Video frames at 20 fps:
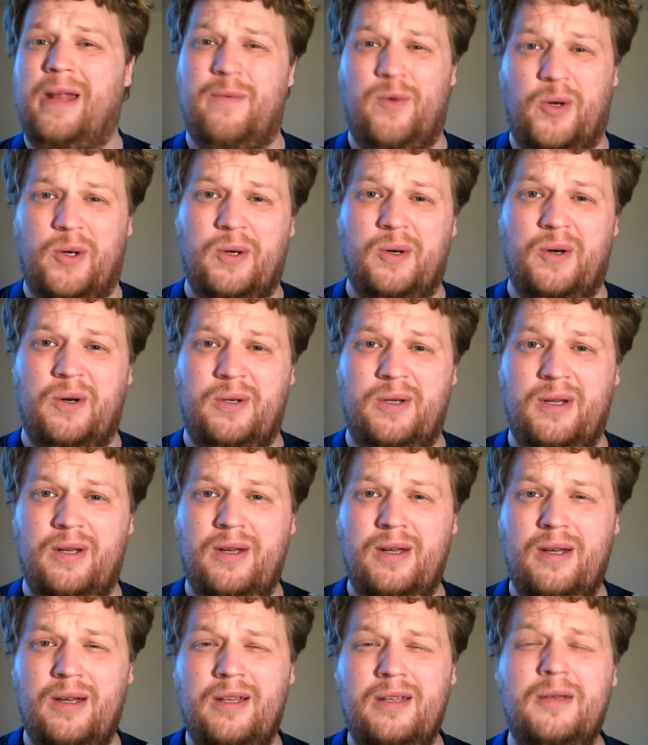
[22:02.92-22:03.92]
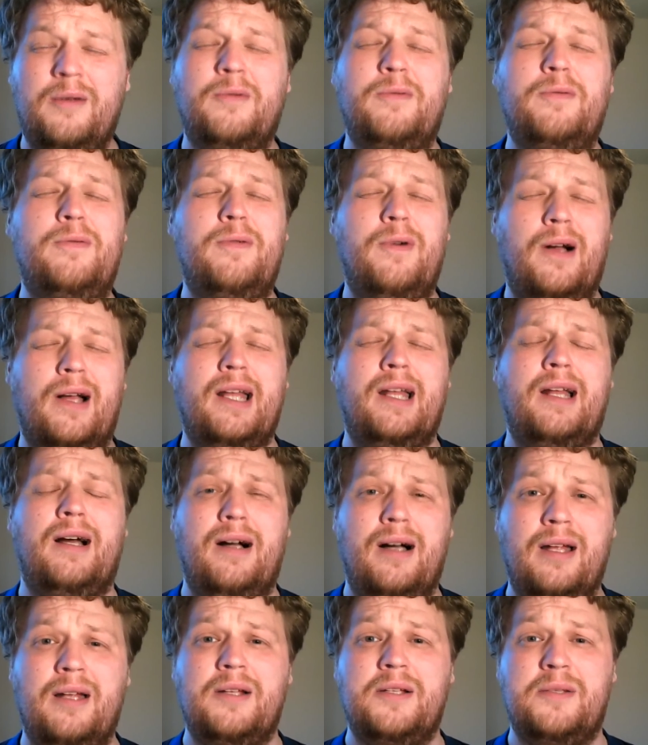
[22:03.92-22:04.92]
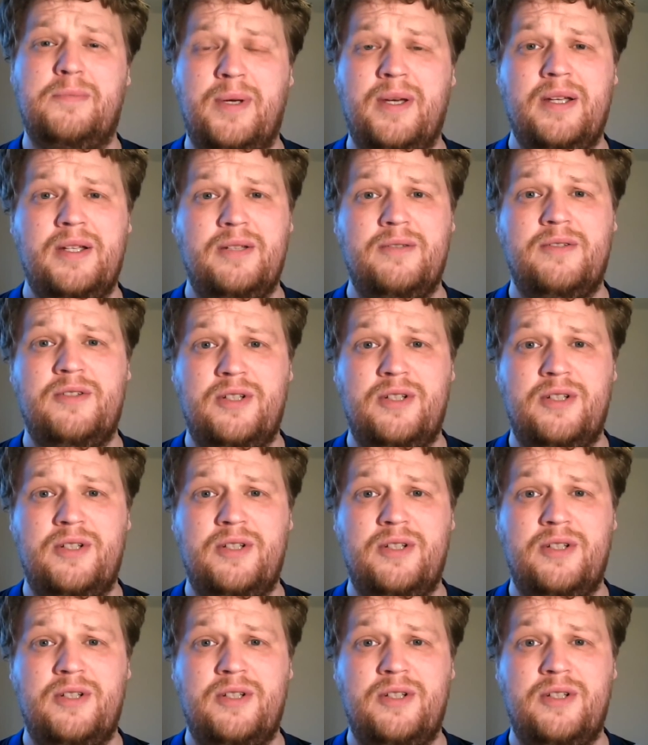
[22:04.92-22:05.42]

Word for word: ever could. You fucking heartless piece of